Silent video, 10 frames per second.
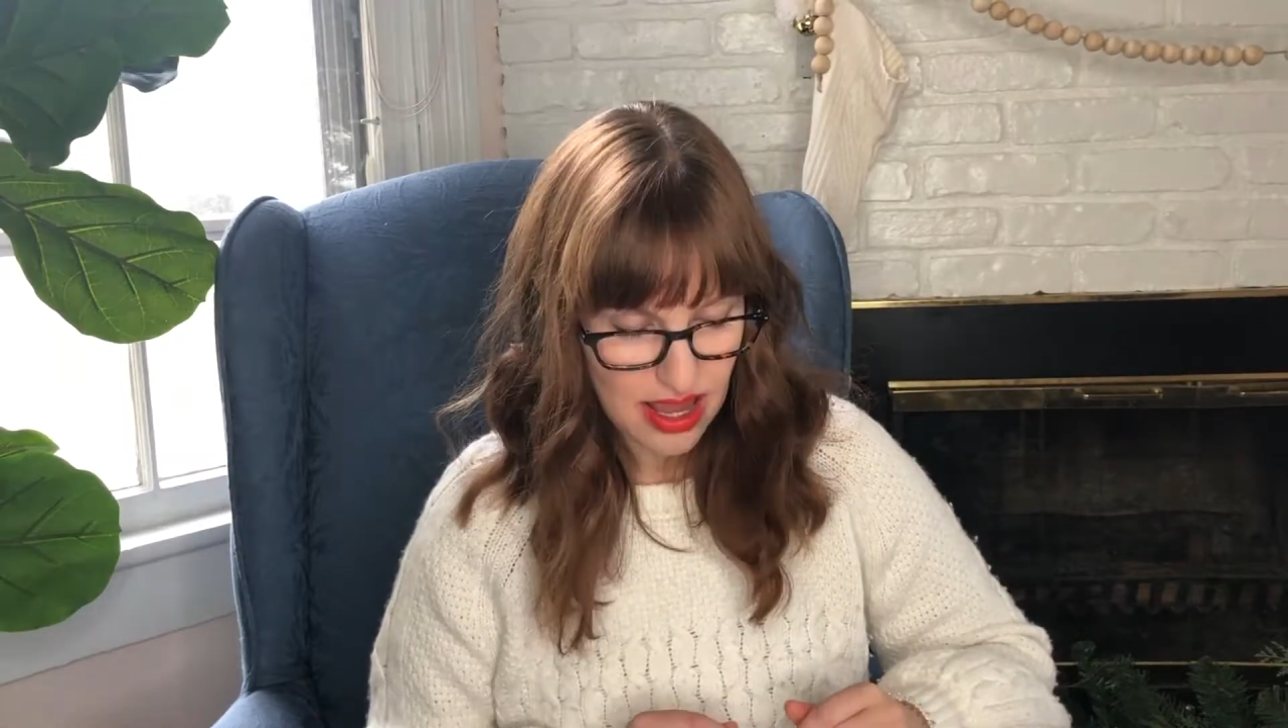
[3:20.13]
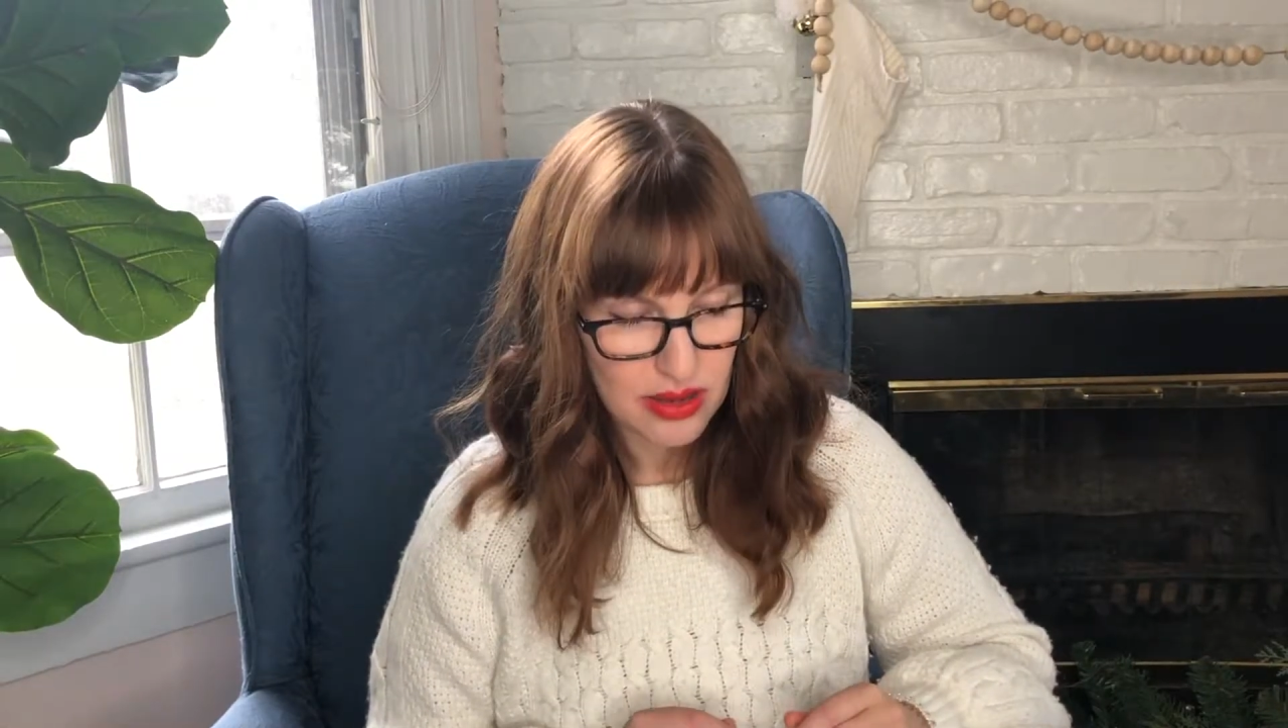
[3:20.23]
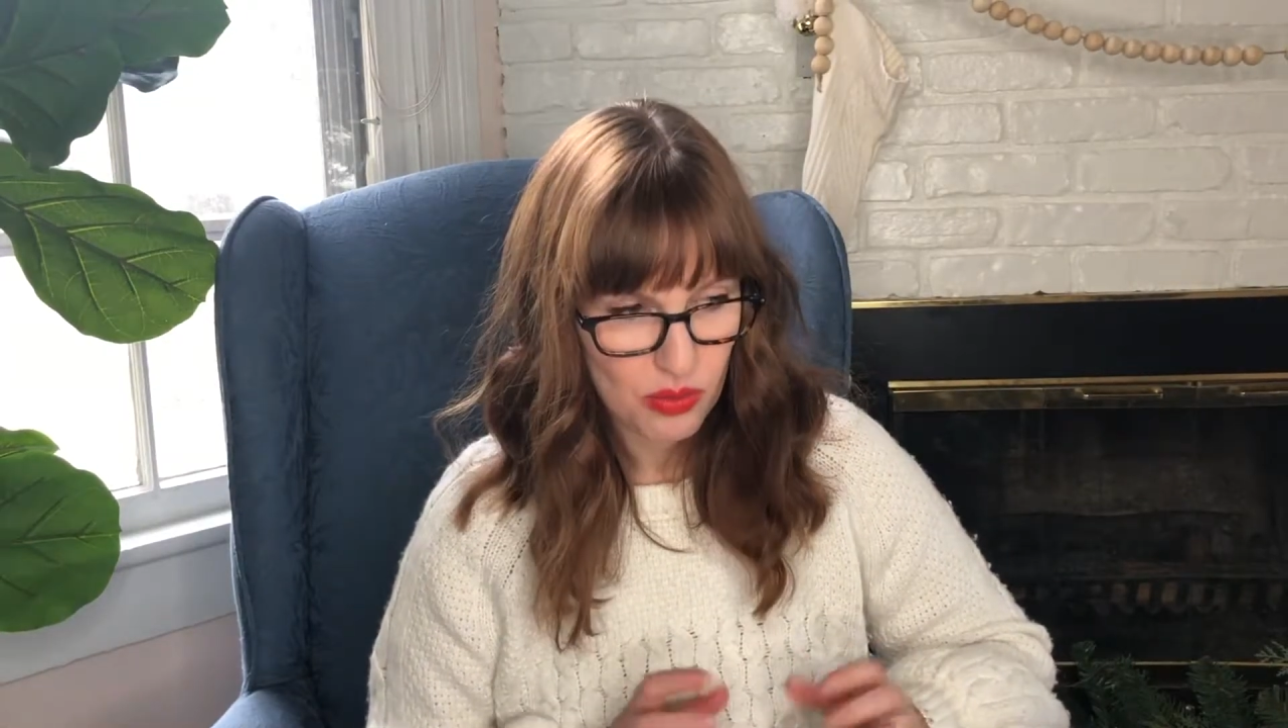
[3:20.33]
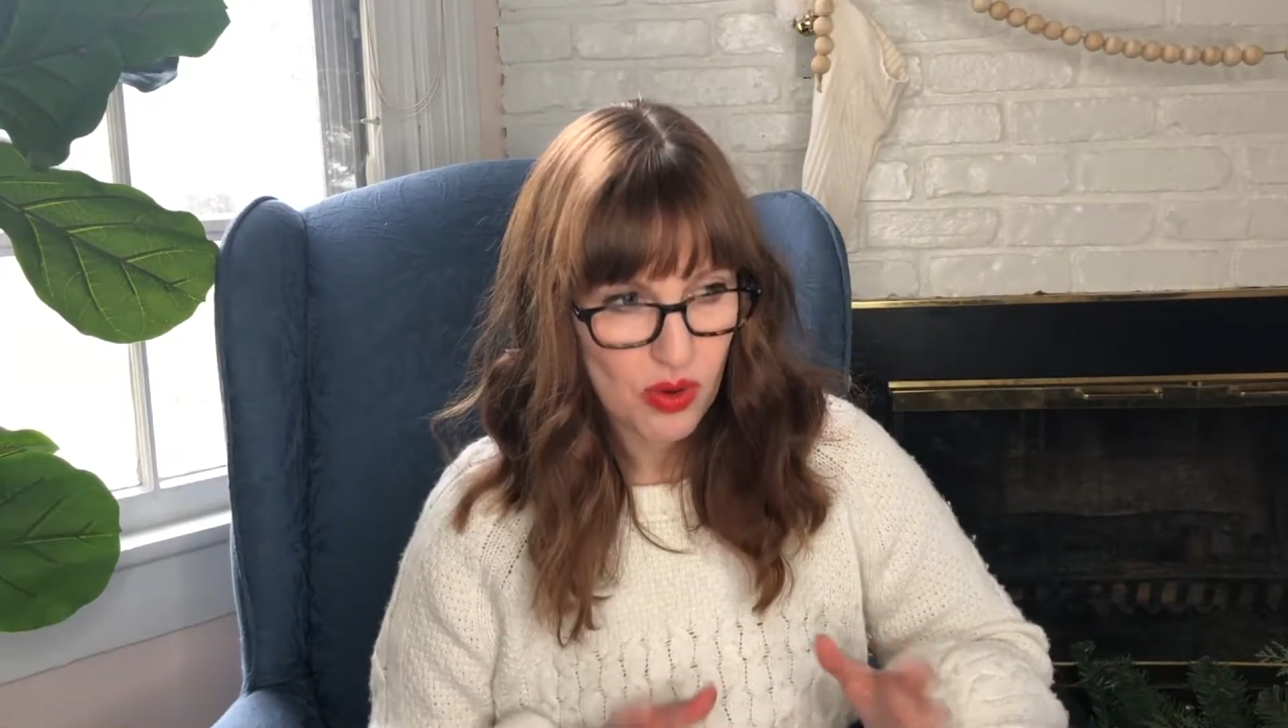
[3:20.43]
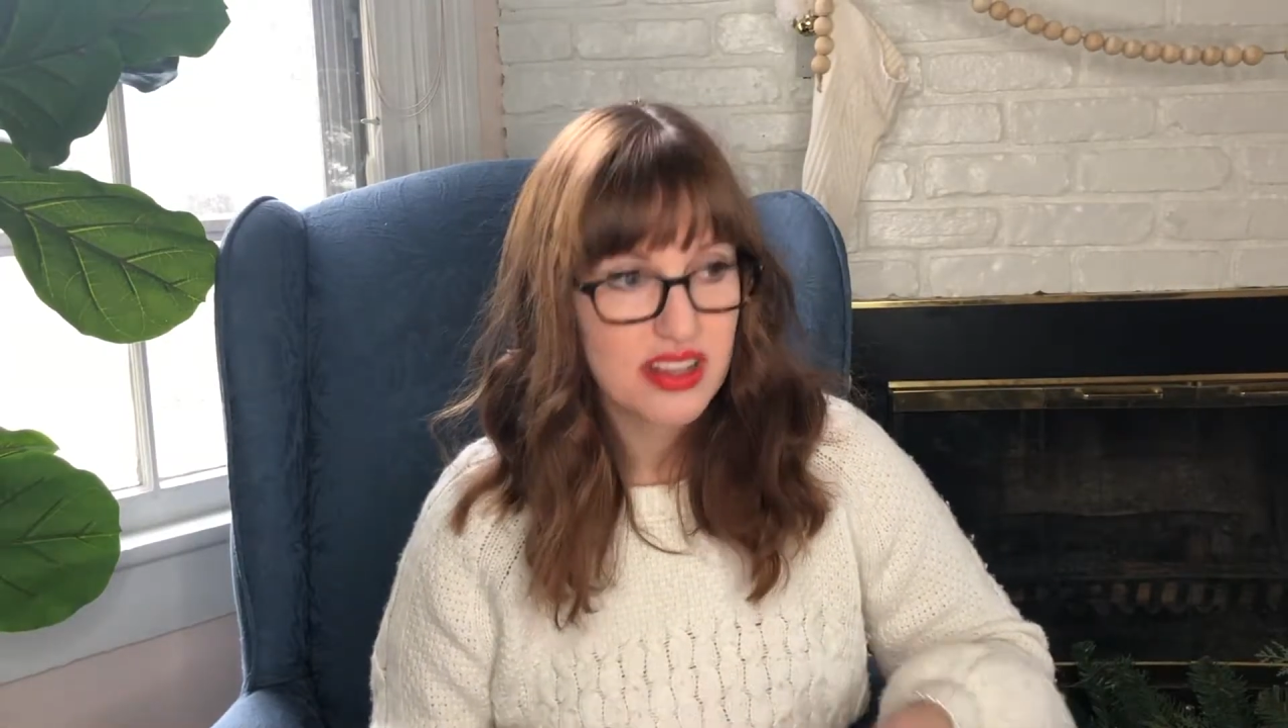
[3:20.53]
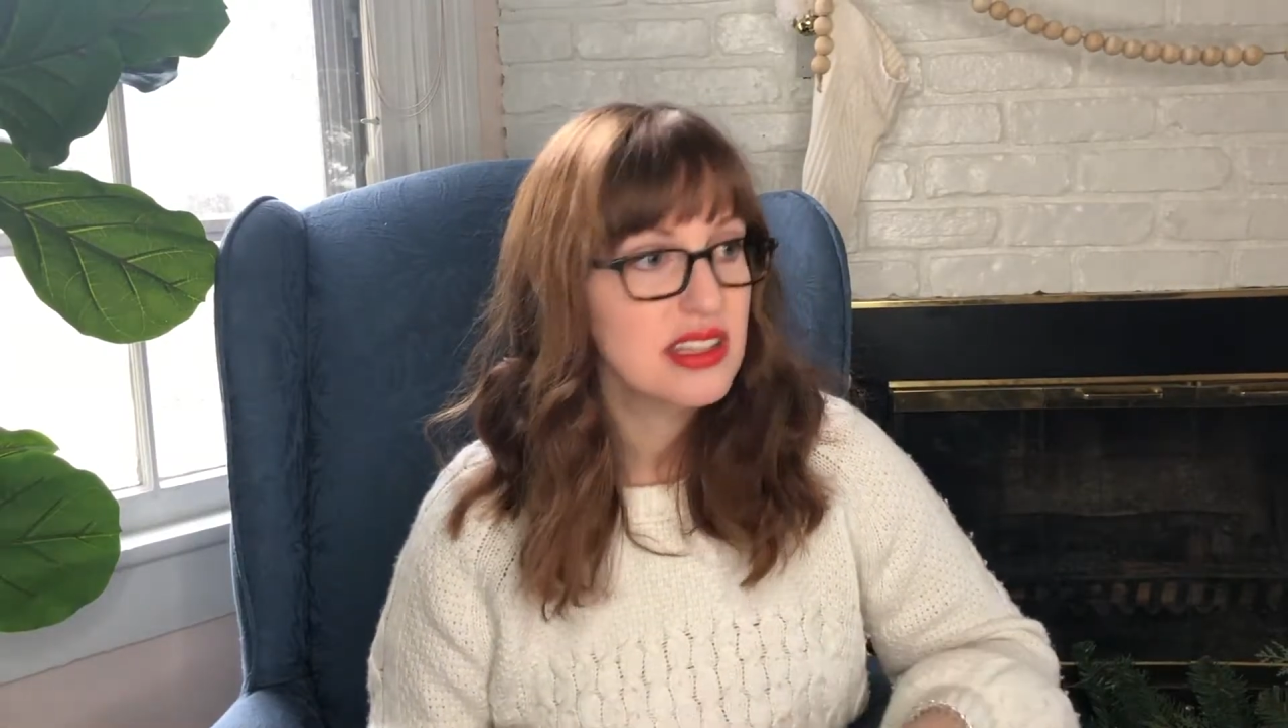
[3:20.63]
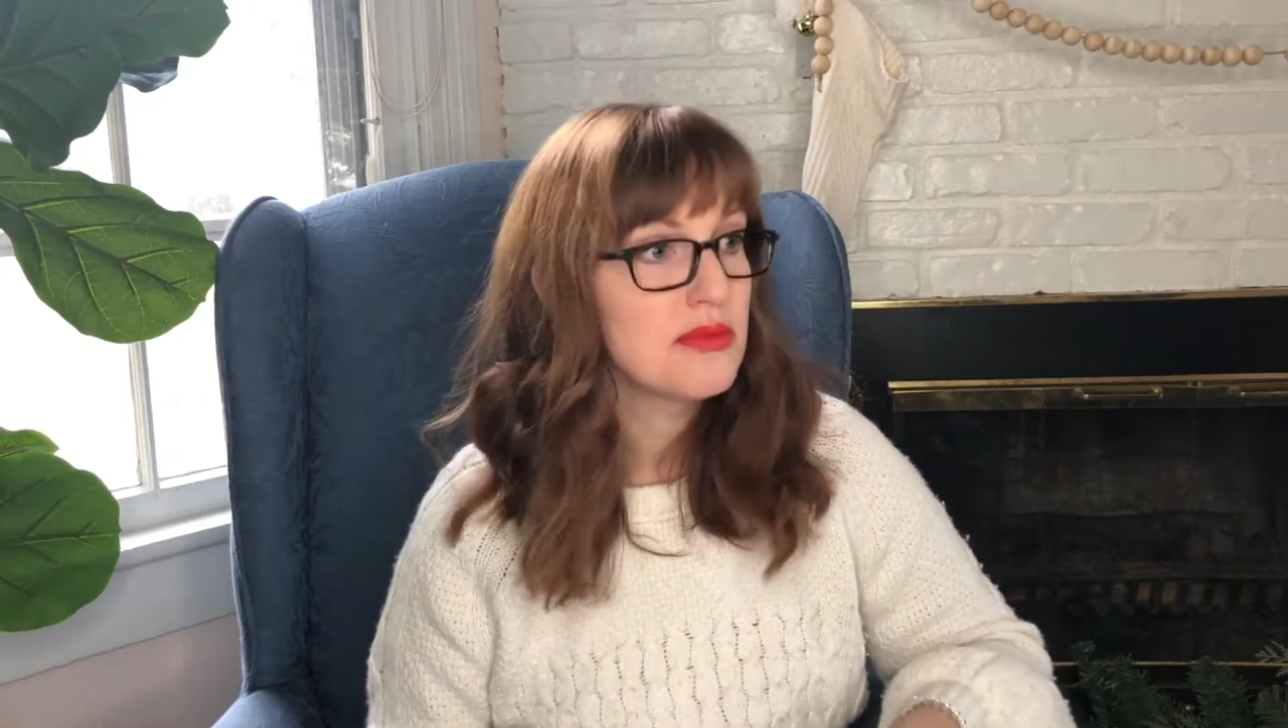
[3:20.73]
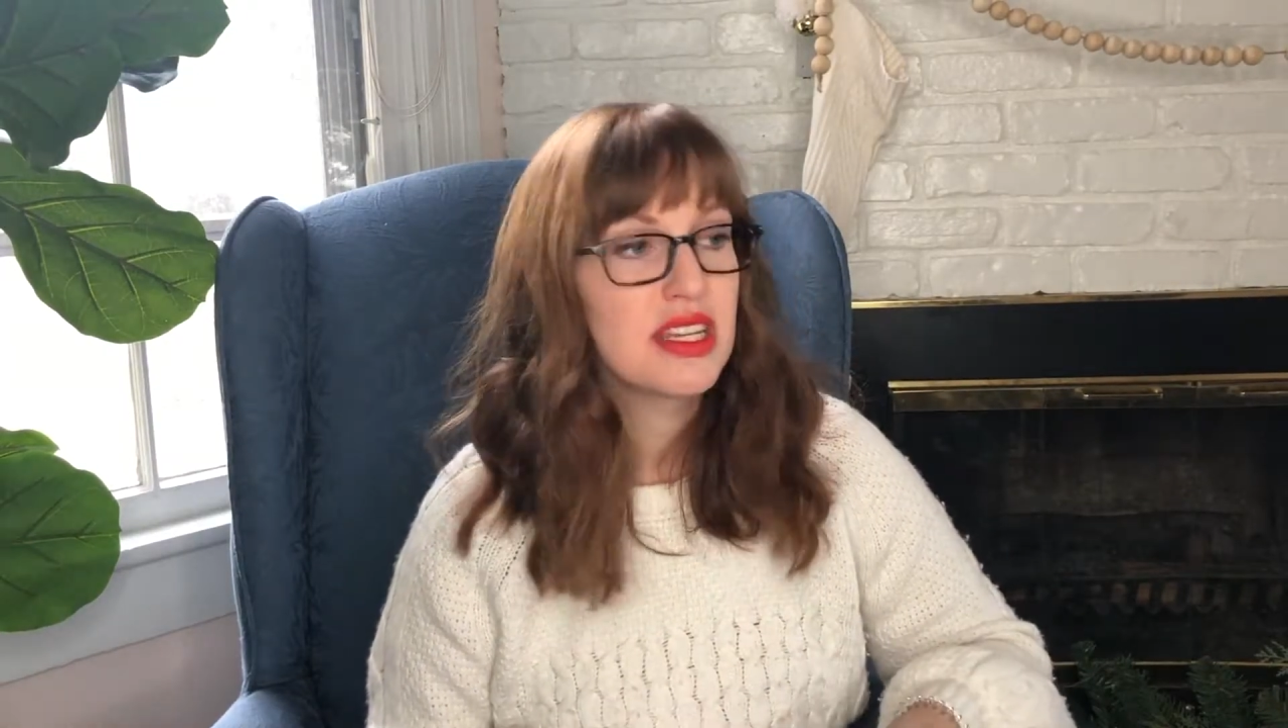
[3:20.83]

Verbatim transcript: It wasn't